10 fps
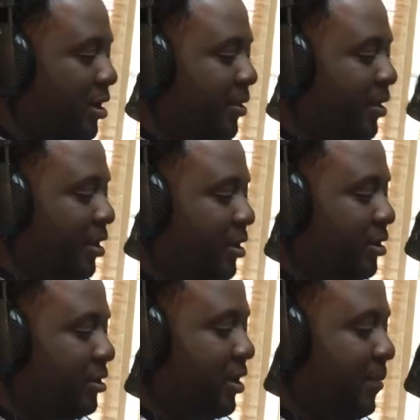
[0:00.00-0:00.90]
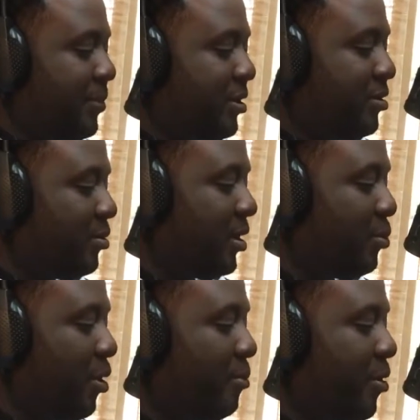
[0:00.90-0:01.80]
The deputies, they
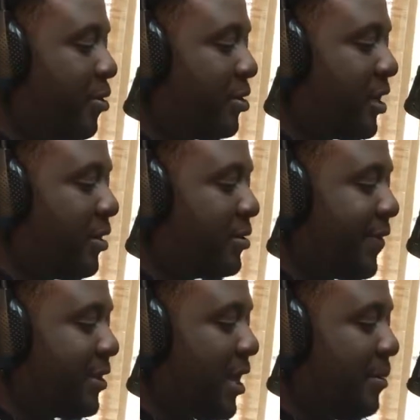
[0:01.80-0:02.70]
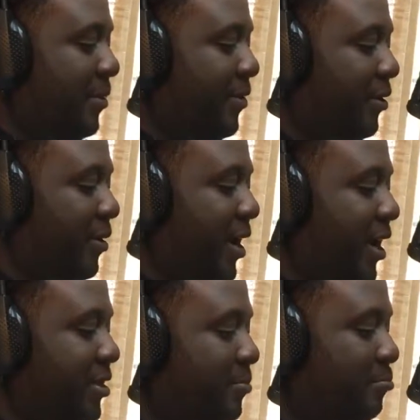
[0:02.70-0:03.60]
were on motorcycles at the time of the
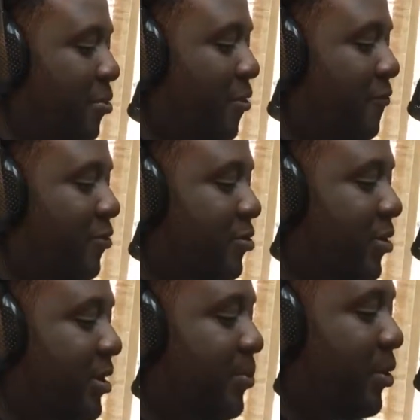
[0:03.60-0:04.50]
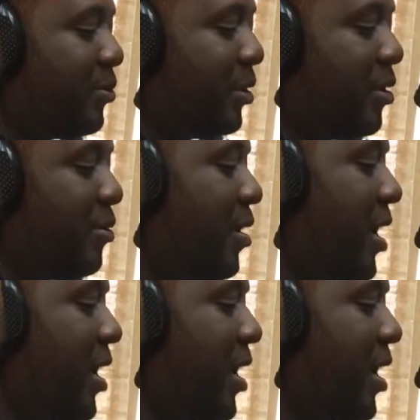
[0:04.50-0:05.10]
crash, and both were transported to a local